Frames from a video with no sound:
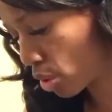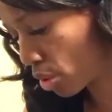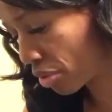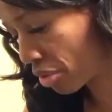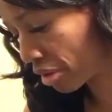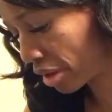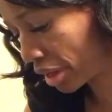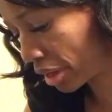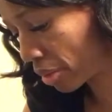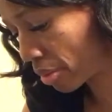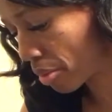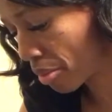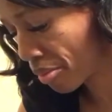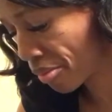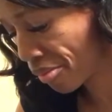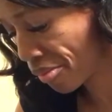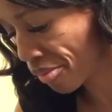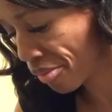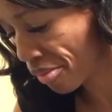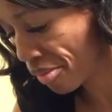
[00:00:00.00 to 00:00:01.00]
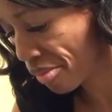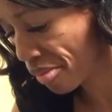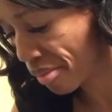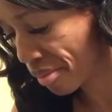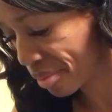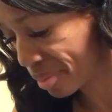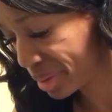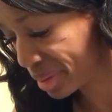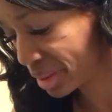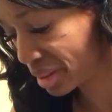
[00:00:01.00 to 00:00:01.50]
whole thing.
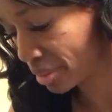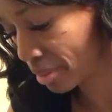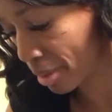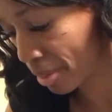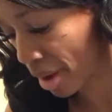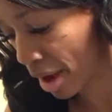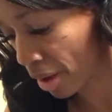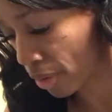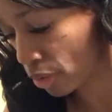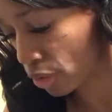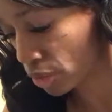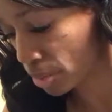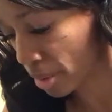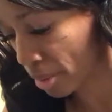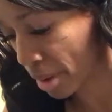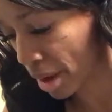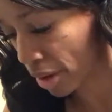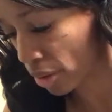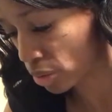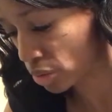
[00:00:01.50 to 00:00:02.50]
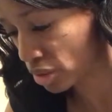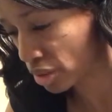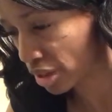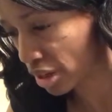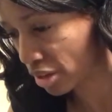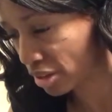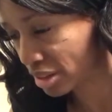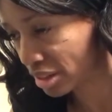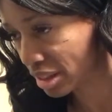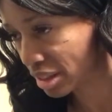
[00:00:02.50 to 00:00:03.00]
And it's in my macros. My macros
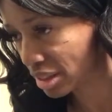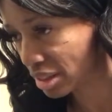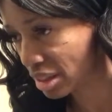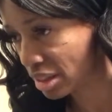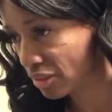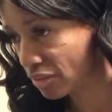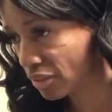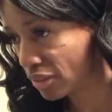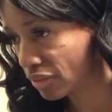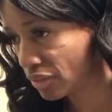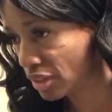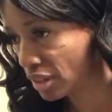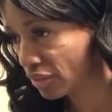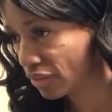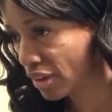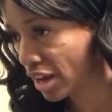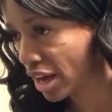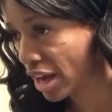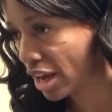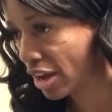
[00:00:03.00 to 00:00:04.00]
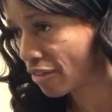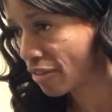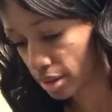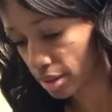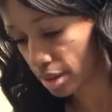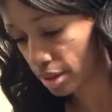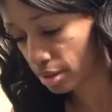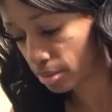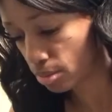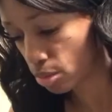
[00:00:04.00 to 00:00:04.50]
today are 1655.
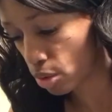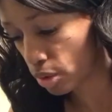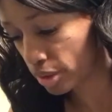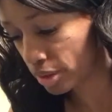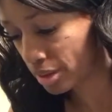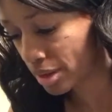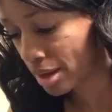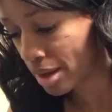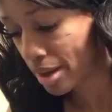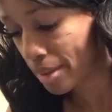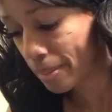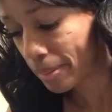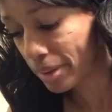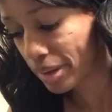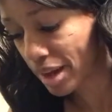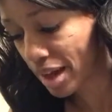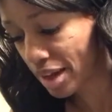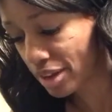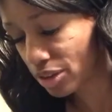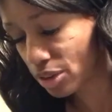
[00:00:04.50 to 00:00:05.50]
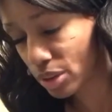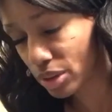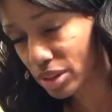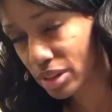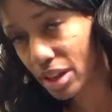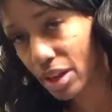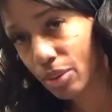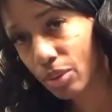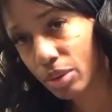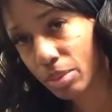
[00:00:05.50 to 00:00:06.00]
That's important. But I
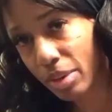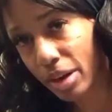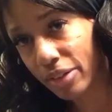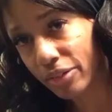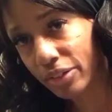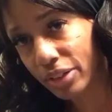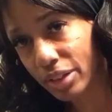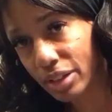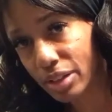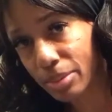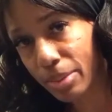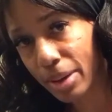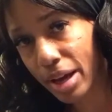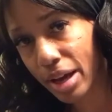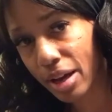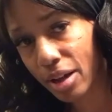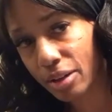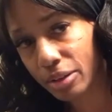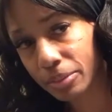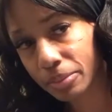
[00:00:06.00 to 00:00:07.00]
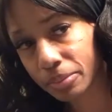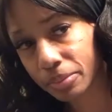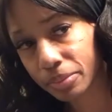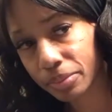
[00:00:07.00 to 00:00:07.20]
noticed that with MyFitnessPal,